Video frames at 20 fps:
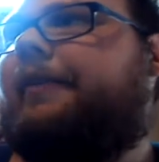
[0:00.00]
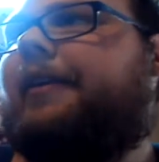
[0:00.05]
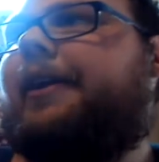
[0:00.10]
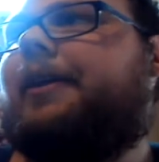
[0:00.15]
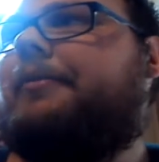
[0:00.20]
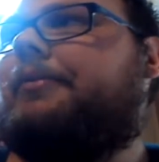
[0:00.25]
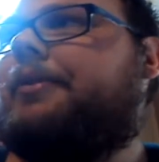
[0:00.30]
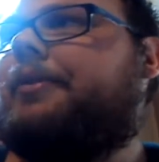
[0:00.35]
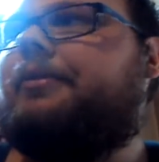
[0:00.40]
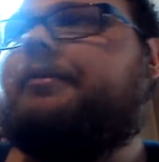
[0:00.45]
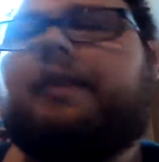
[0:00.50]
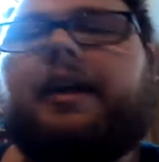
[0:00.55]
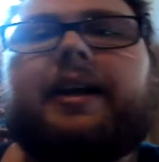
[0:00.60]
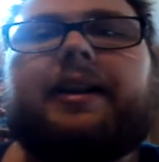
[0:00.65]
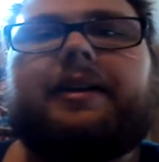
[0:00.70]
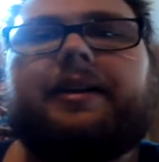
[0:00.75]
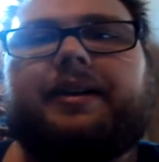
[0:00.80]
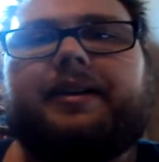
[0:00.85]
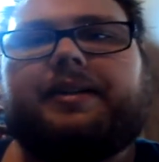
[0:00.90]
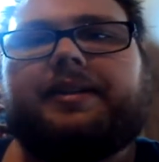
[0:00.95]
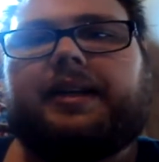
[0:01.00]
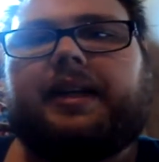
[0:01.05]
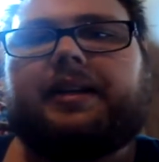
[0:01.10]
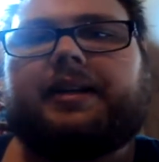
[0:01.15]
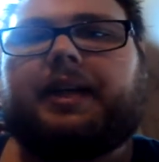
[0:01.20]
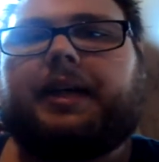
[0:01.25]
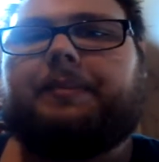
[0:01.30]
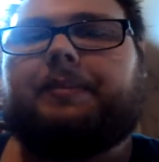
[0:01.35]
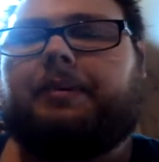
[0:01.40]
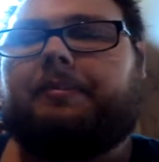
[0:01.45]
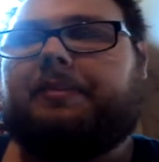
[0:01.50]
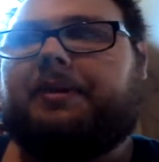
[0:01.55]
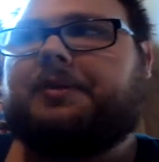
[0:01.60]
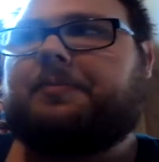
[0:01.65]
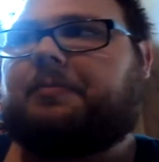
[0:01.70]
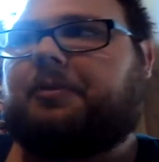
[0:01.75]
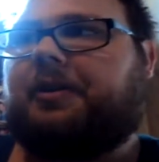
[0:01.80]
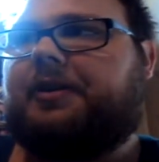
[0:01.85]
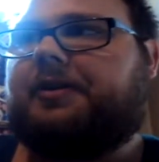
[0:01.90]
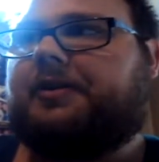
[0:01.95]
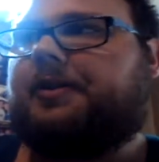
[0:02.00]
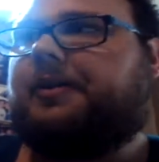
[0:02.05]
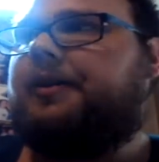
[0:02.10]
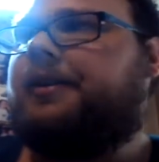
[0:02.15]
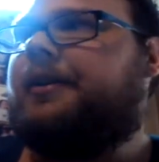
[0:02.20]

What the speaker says: if anyone will recognize that type of misprint.